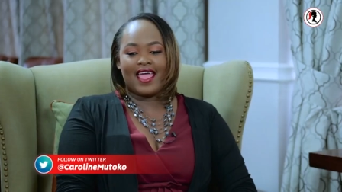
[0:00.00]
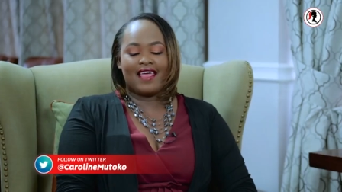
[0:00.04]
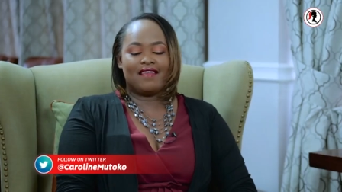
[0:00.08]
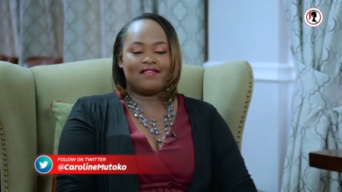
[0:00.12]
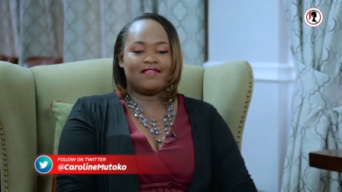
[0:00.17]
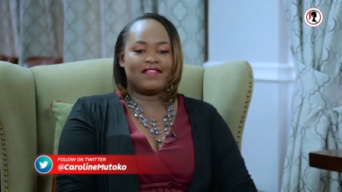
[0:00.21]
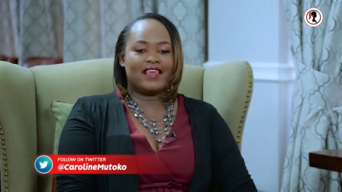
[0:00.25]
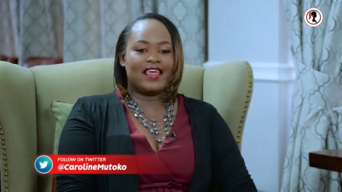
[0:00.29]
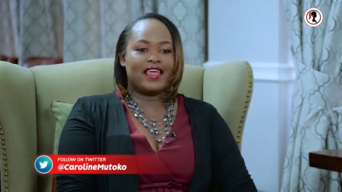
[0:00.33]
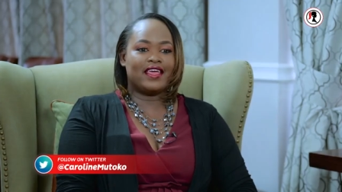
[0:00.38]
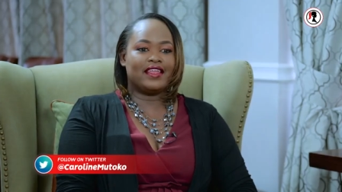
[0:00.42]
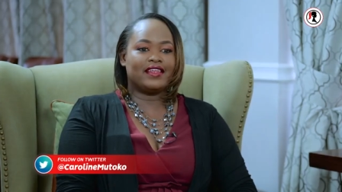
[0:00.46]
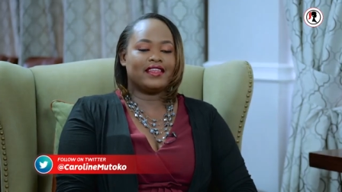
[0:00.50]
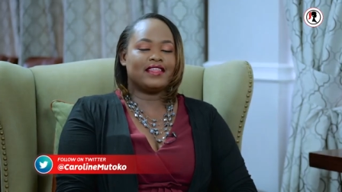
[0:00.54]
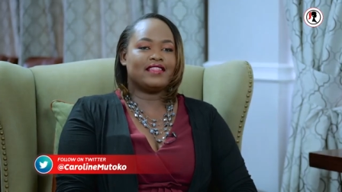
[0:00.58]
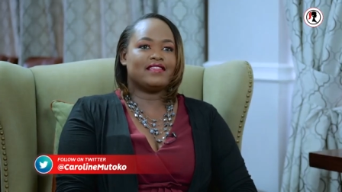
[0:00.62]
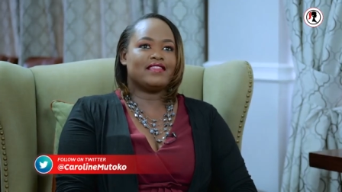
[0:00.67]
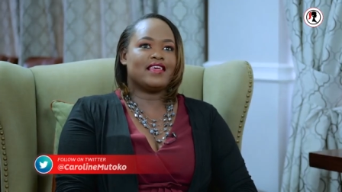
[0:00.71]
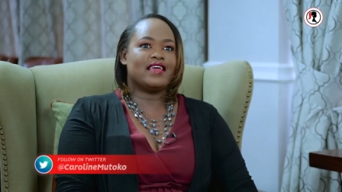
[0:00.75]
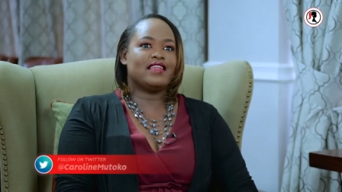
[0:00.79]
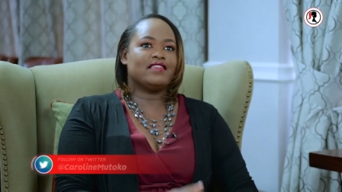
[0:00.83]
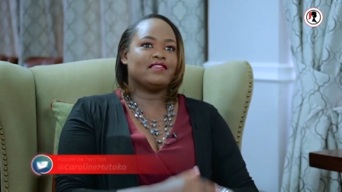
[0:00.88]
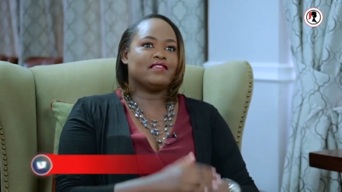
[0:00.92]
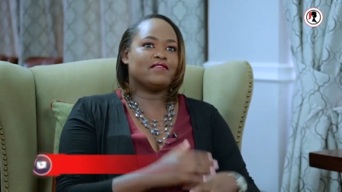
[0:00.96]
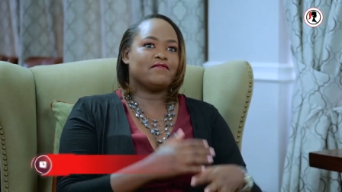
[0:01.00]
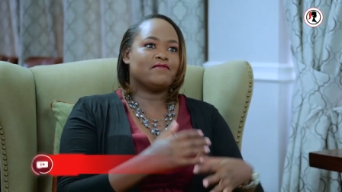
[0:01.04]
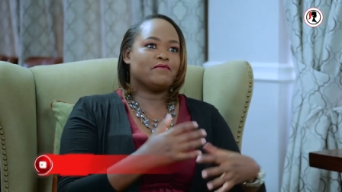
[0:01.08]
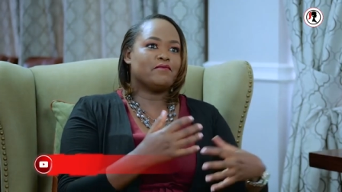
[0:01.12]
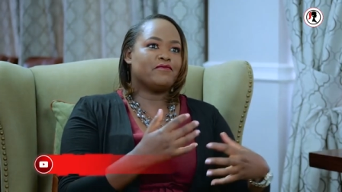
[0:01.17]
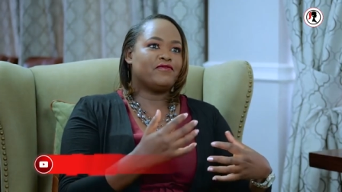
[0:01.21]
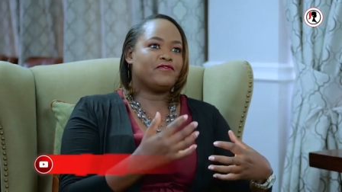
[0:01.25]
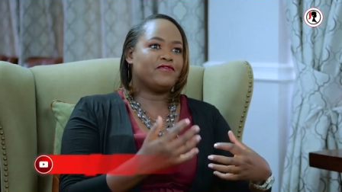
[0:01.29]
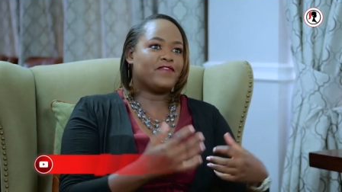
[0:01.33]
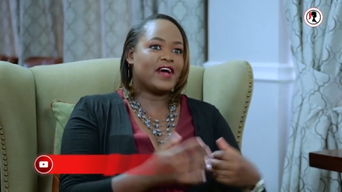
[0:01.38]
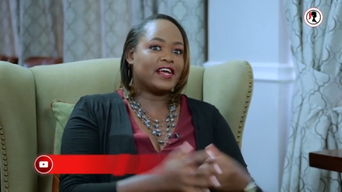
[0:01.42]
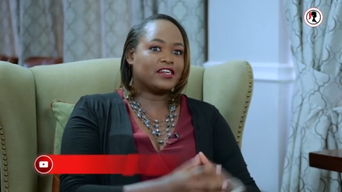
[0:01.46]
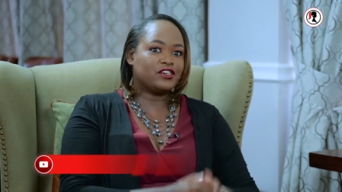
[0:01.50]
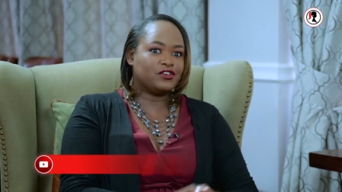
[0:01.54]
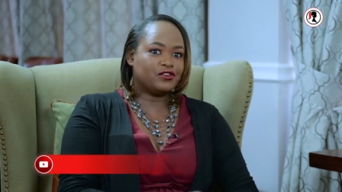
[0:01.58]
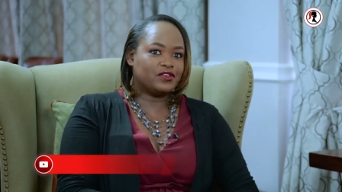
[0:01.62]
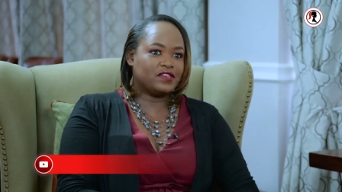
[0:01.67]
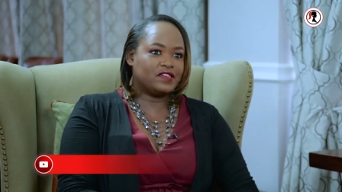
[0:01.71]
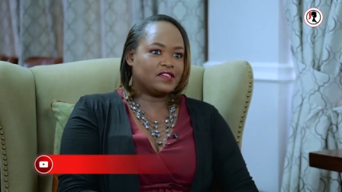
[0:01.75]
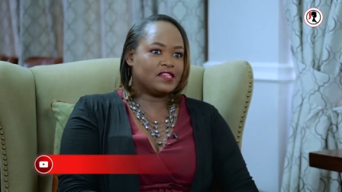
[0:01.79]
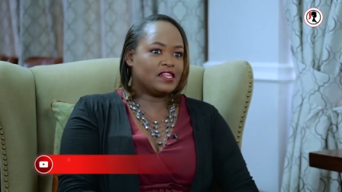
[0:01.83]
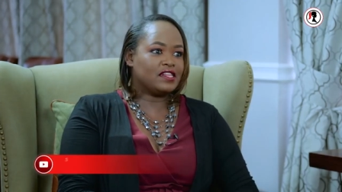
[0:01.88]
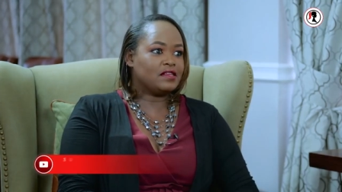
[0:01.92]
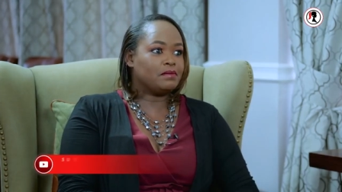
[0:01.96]
And then the
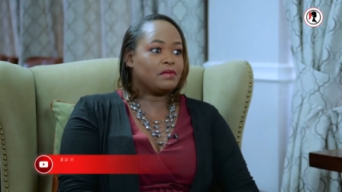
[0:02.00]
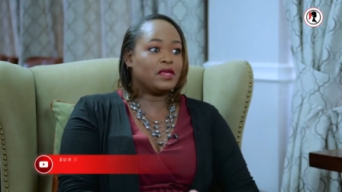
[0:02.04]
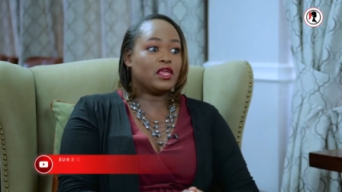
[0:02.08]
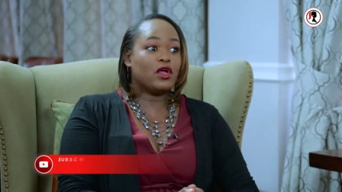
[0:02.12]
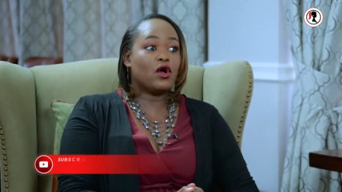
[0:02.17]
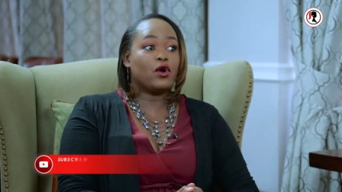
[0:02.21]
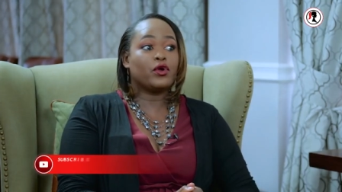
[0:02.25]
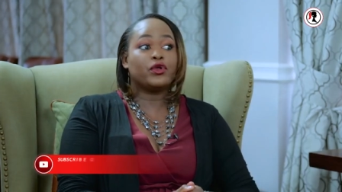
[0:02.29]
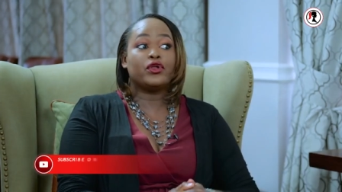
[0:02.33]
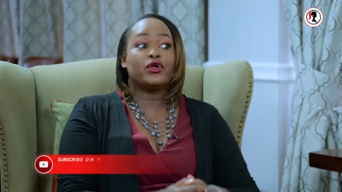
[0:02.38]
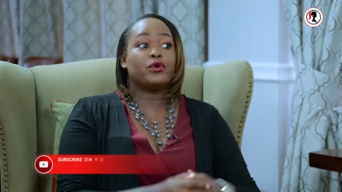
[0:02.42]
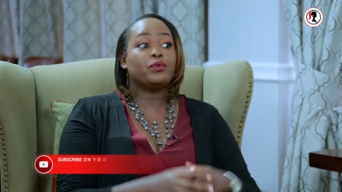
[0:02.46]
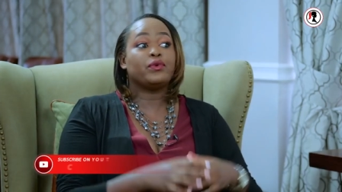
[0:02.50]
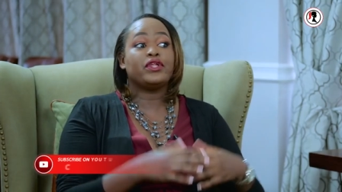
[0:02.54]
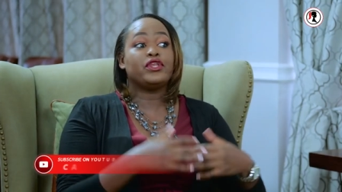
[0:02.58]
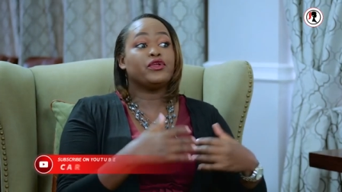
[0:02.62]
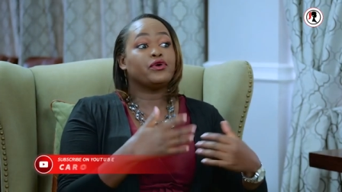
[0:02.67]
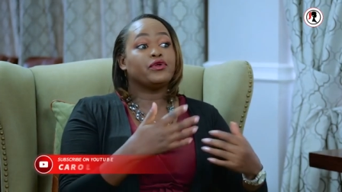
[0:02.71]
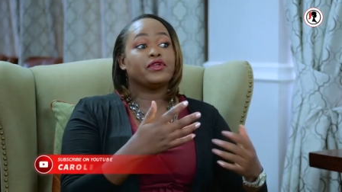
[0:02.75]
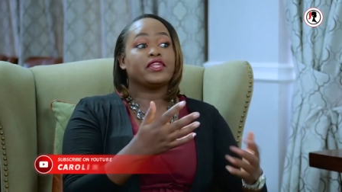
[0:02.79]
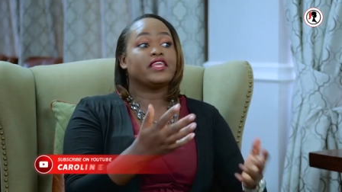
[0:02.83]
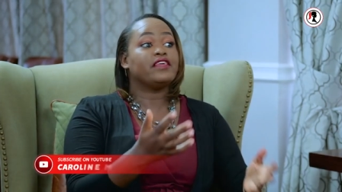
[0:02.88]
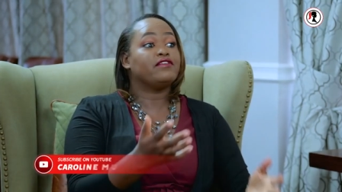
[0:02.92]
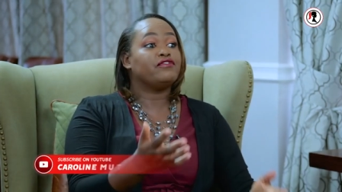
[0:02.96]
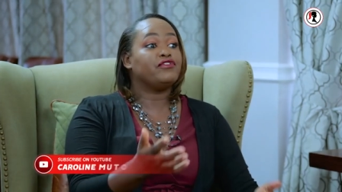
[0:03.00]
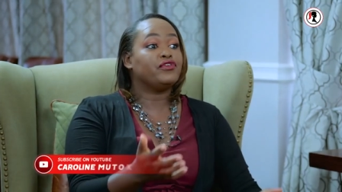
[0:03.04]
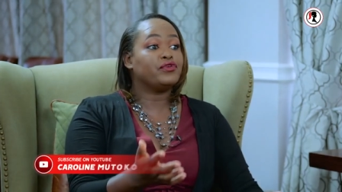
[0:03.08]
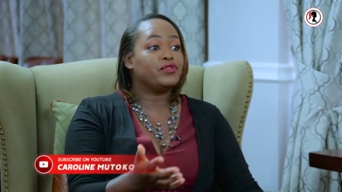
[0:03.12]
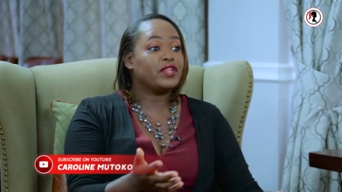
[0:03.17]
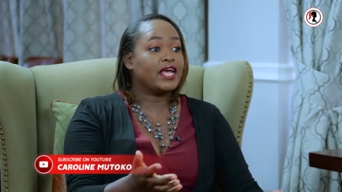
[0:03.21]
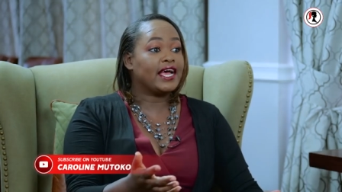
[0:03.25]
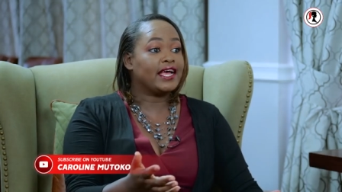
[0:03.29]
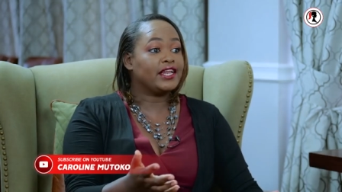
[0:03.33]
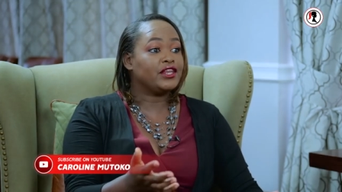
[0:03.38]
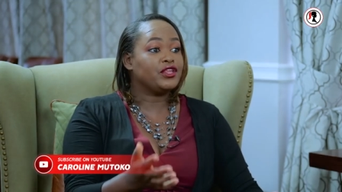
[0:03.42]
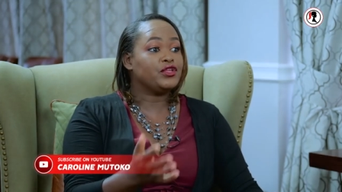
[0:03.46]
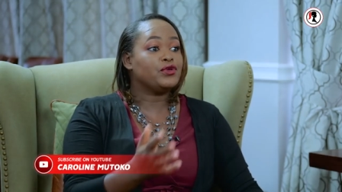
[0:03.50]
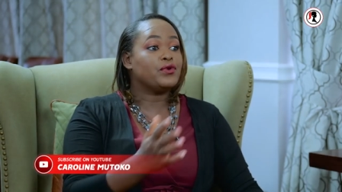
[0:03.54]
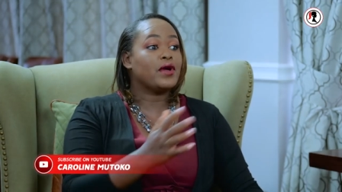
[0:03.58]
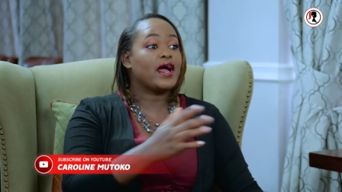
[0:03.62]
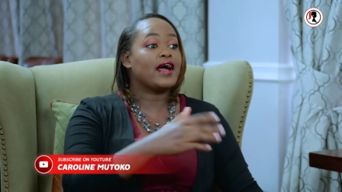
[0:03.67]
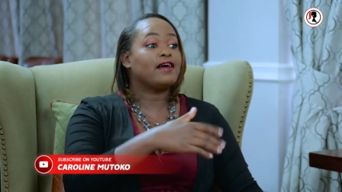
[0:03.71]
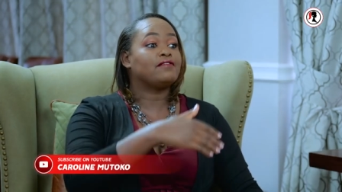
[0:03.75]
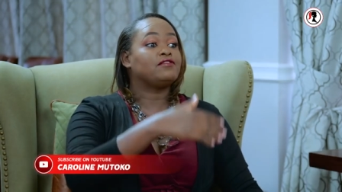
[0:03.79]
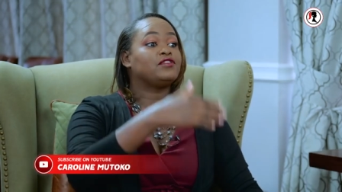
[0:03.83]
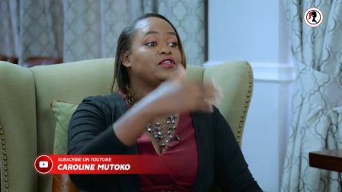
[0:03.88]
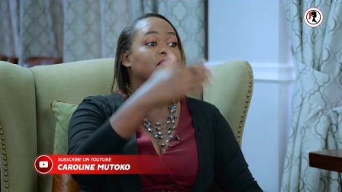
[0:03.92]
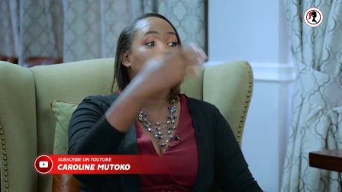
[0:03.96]
factory is telling me, oh no, we don't give you that. You
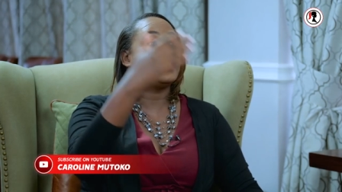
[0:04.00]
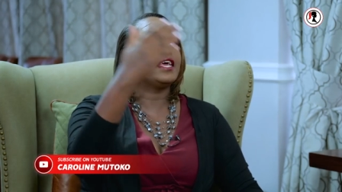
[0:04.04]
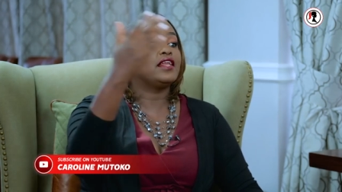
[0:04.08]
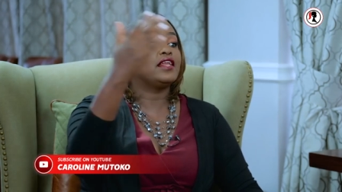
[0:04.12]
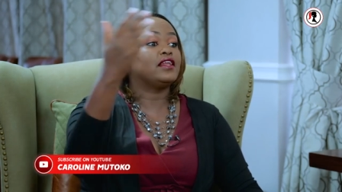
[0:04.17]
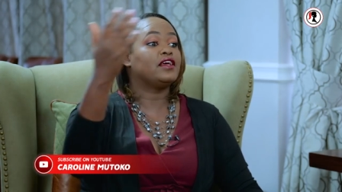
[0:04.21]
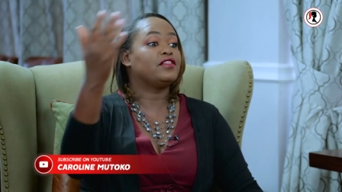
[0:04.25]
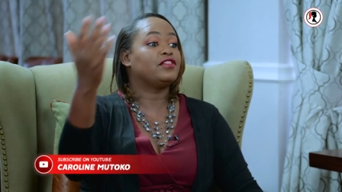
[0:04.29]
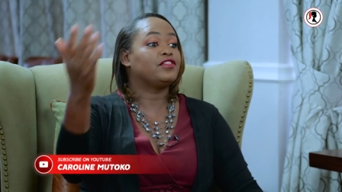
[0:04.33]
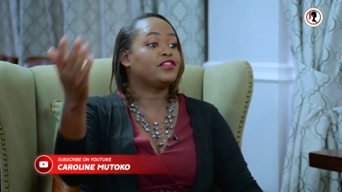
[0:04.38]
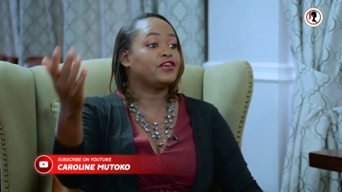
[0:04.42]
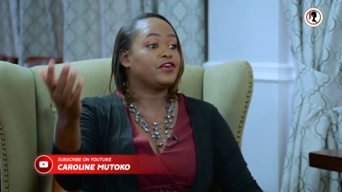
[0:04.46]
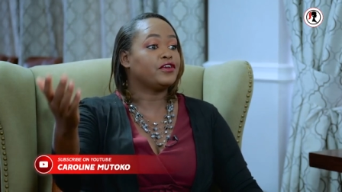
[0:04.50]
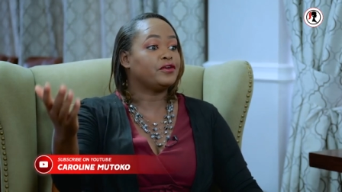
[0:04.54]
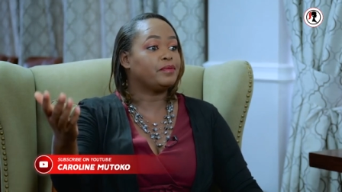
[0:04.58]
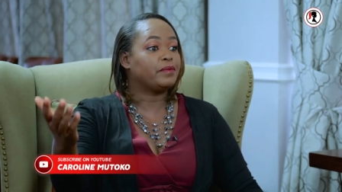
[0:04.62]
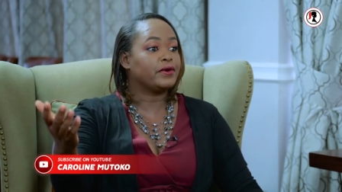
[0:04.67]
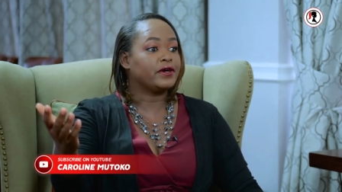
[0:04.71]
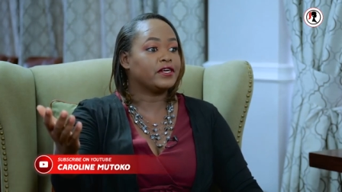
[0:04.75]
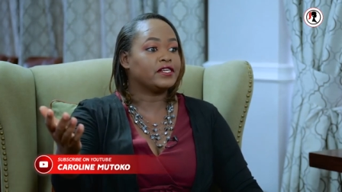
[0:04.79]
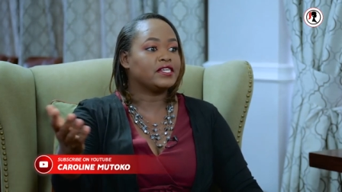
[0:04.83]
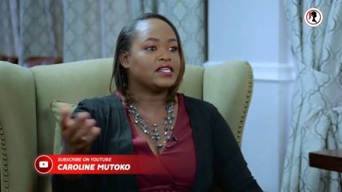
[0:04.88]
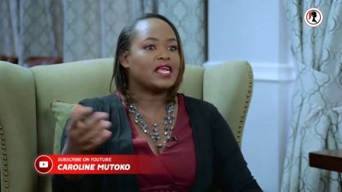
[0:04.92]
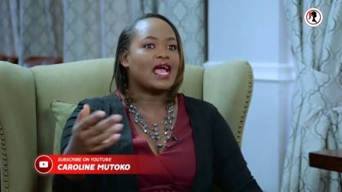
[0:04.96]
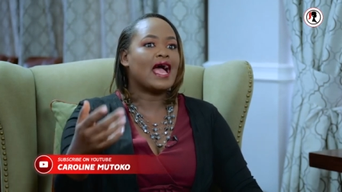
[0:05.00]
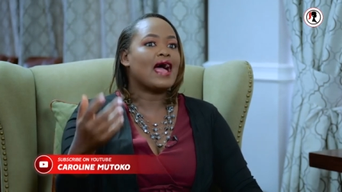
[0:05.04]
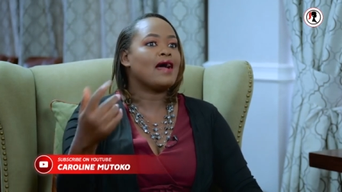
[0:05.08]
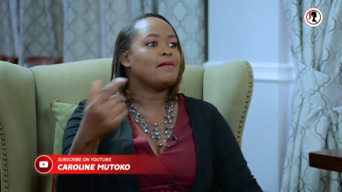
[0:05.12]
have to get a third party.